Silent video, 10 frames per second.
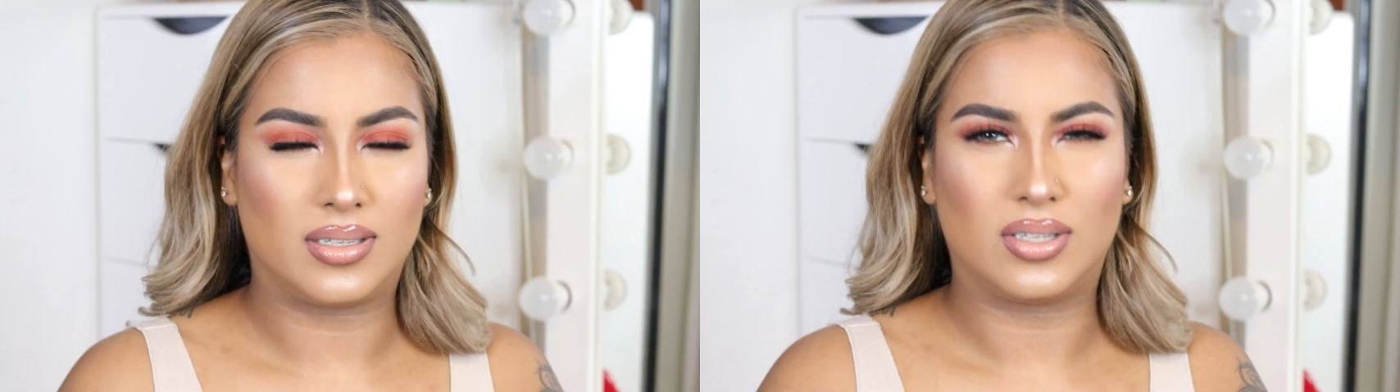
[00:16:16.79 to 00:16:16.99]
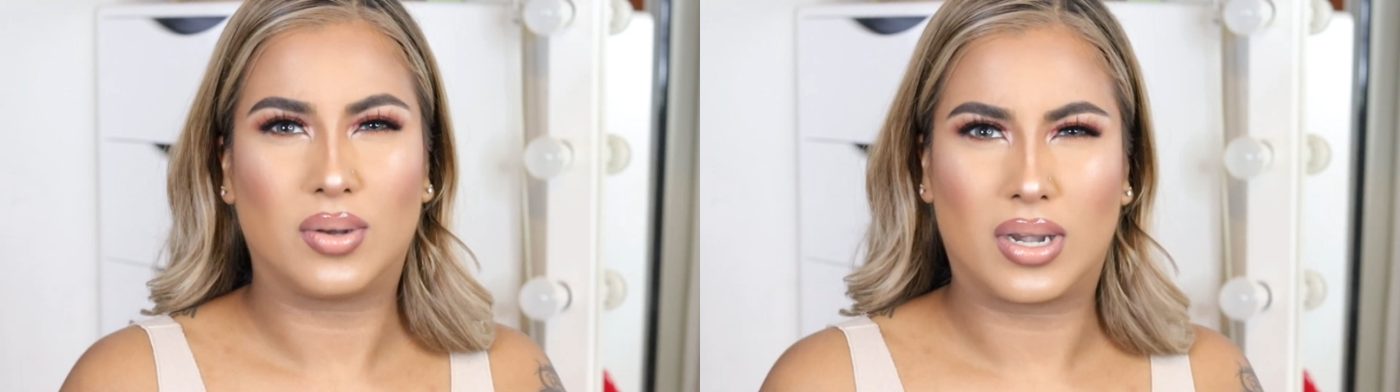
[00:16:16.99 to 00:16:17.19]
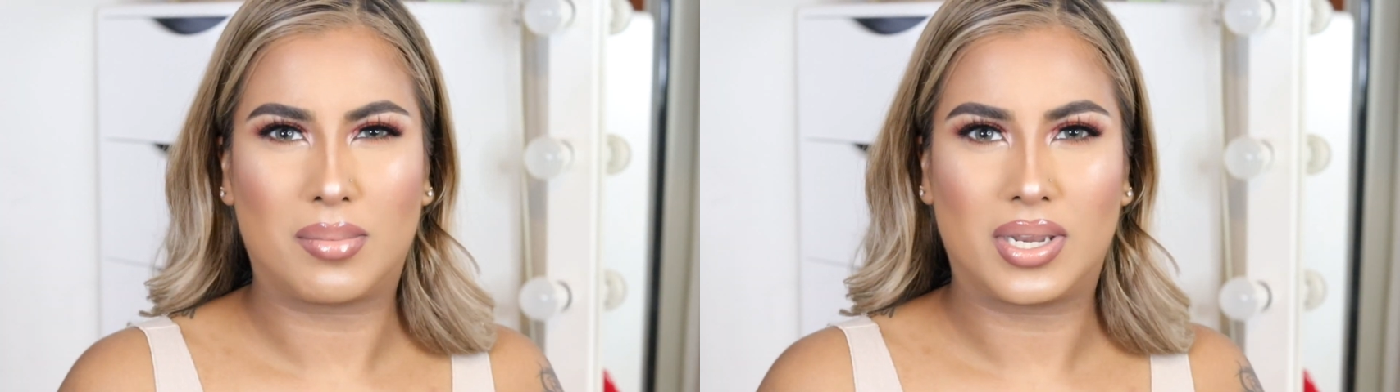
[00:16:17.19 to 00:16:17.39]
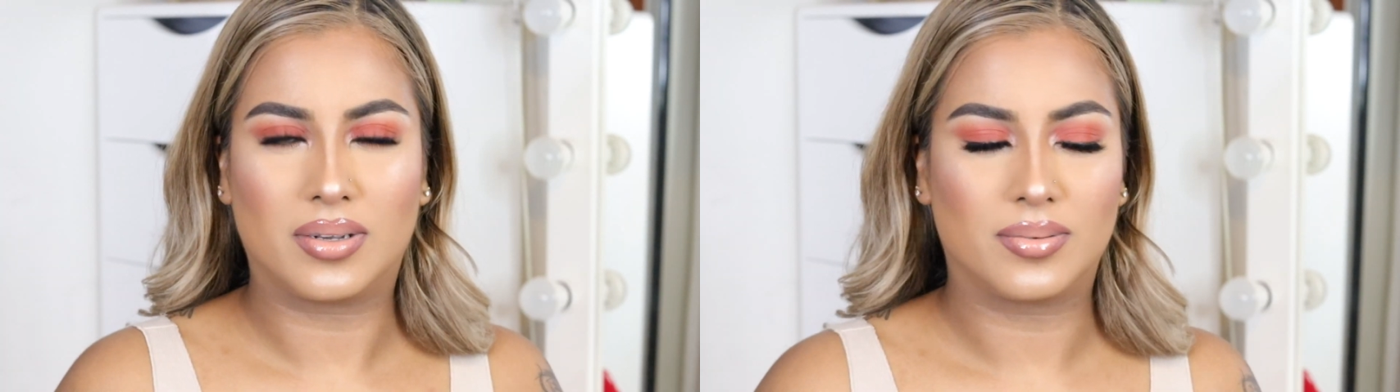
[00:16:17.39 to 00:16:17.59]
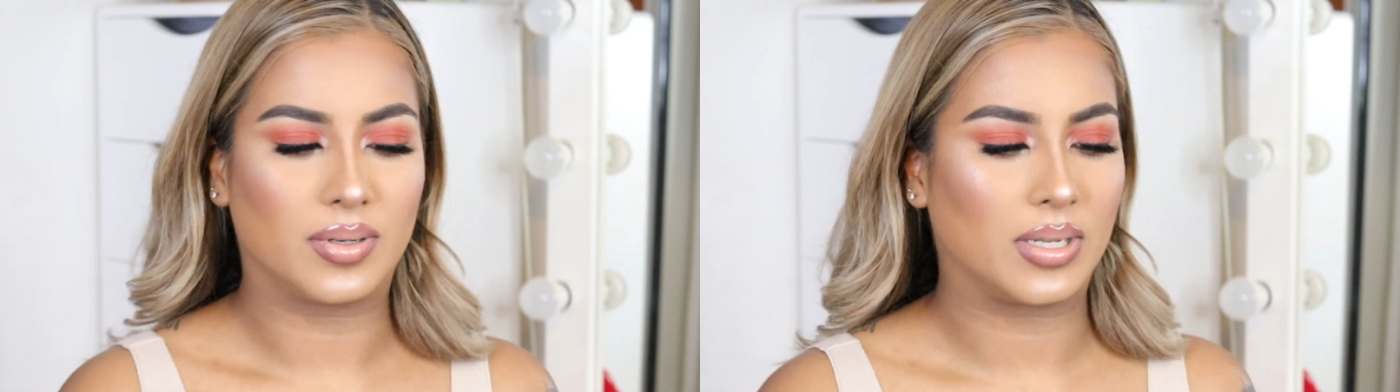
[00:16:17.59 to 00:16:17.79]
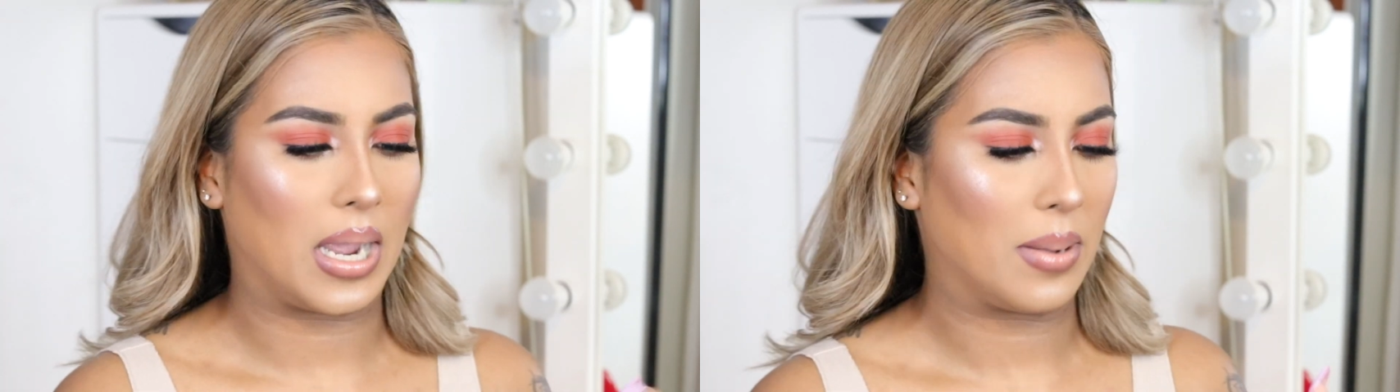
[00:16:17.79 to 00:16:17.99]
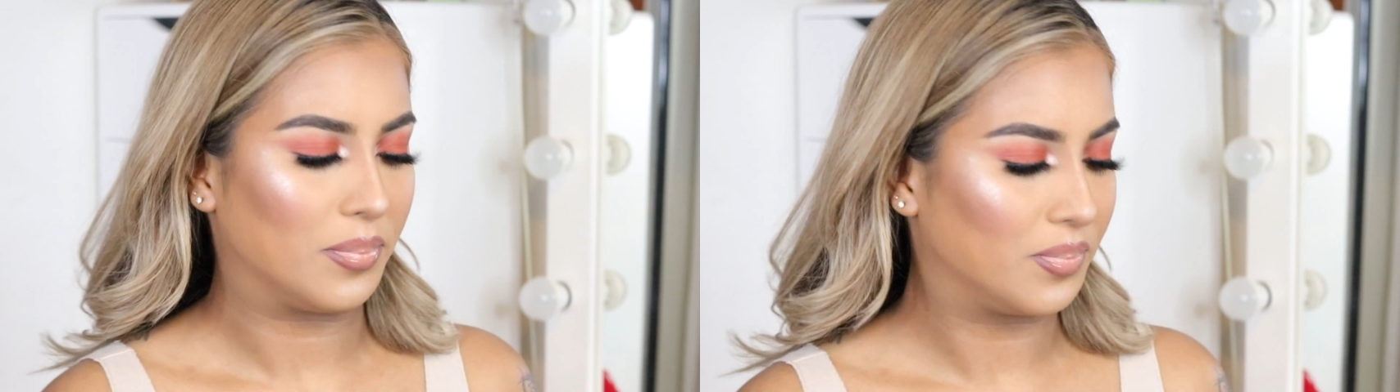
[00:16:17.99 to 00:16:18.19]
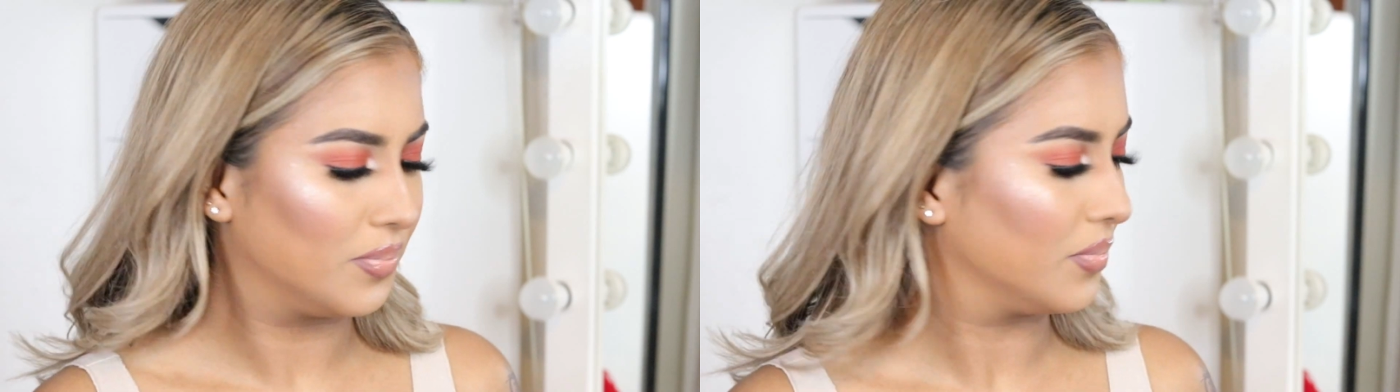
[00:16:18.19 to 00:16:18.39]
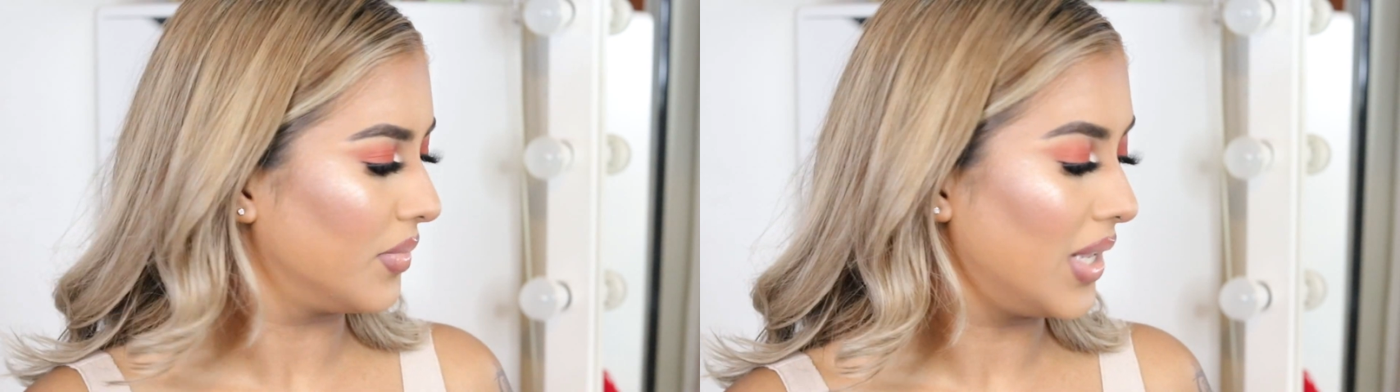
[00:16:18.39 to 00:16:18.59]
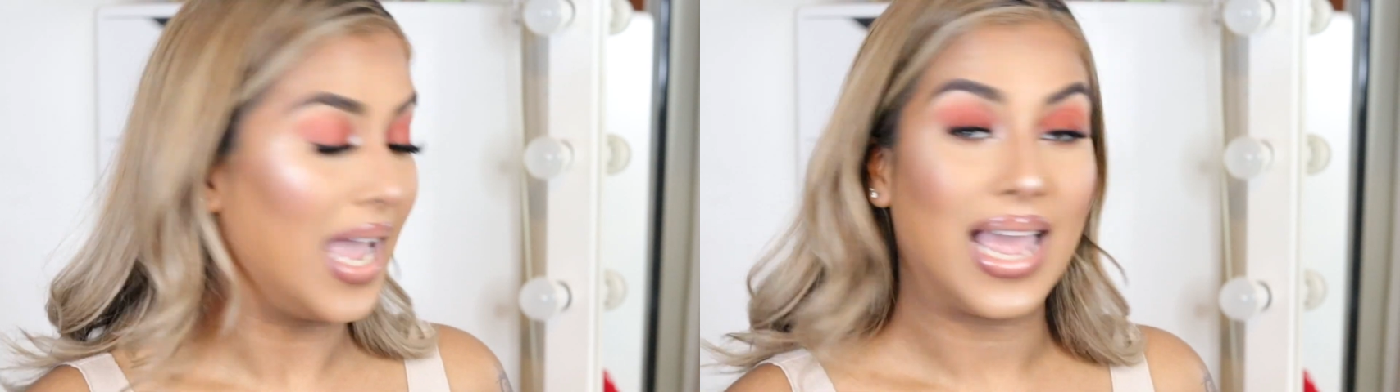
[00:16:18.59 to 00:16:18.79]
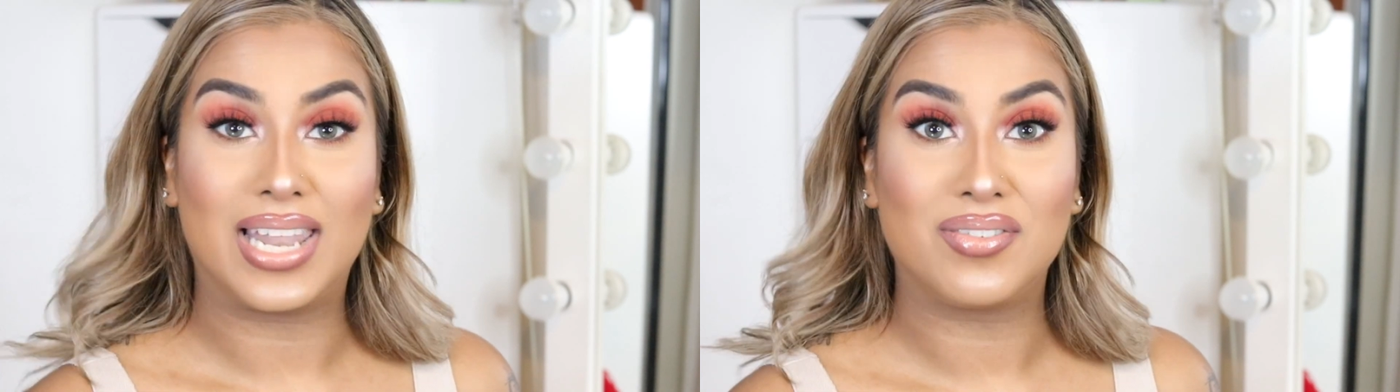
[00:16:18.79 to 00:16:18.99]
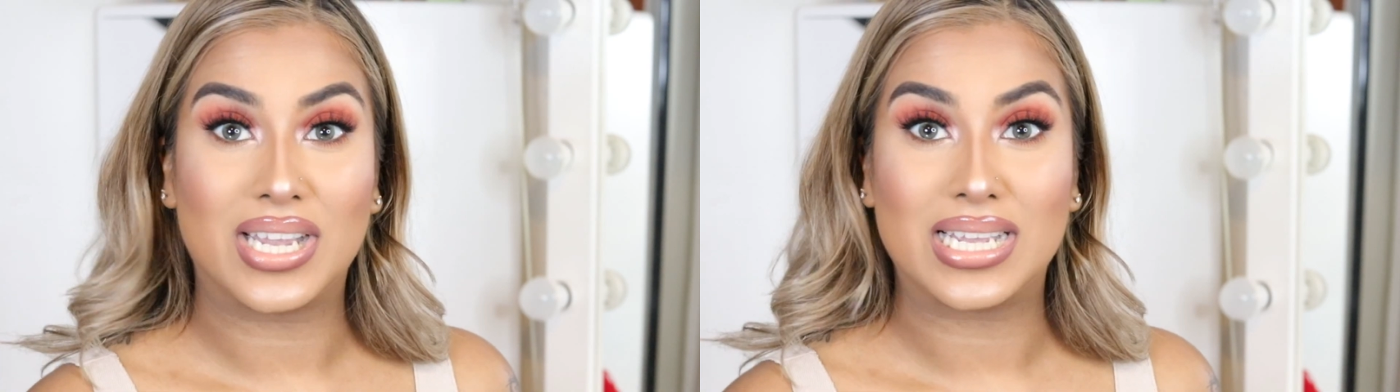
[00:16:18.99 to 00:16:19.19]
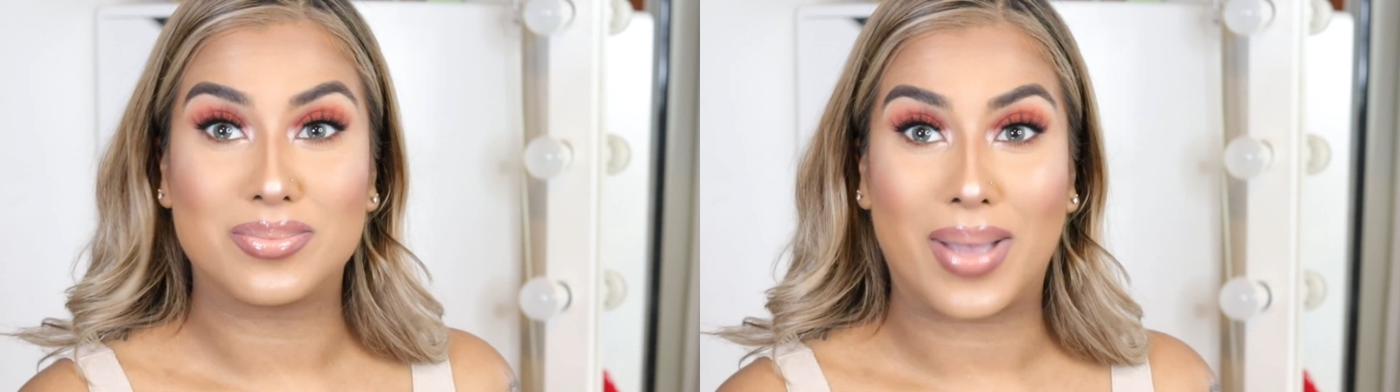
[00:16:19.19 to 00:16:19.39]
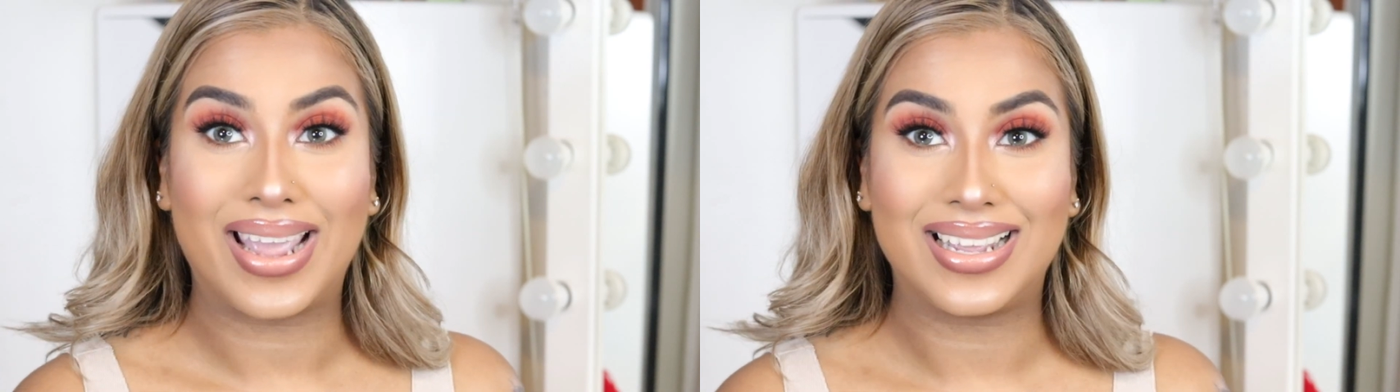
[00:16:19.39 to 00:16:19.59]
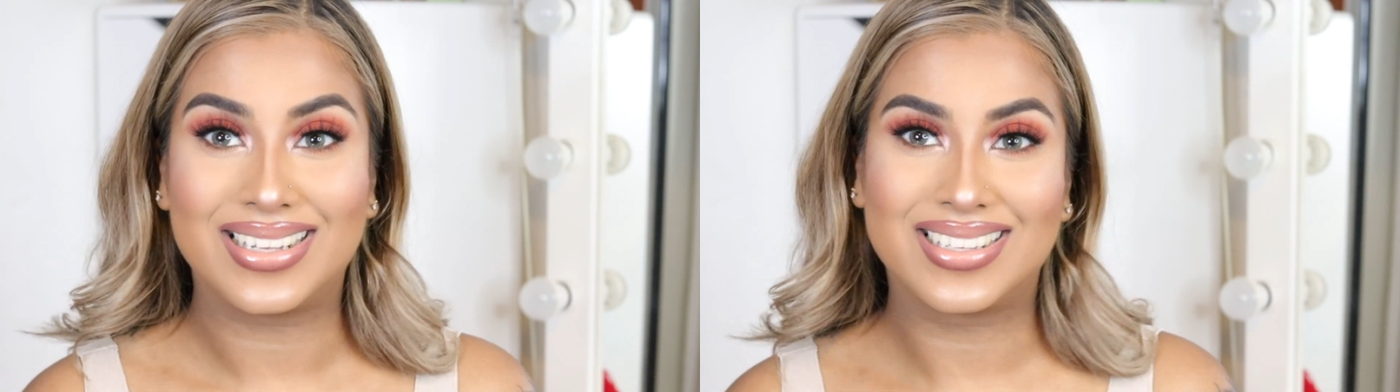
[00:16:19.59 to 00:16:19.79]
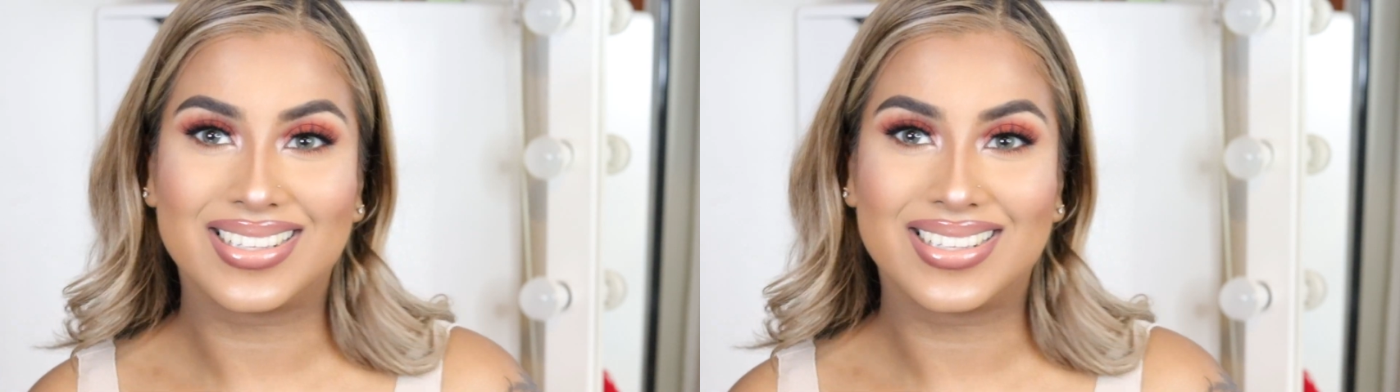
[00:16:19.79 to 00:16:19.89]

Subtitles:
You know what I mean? Okay. Love you guys. Bye.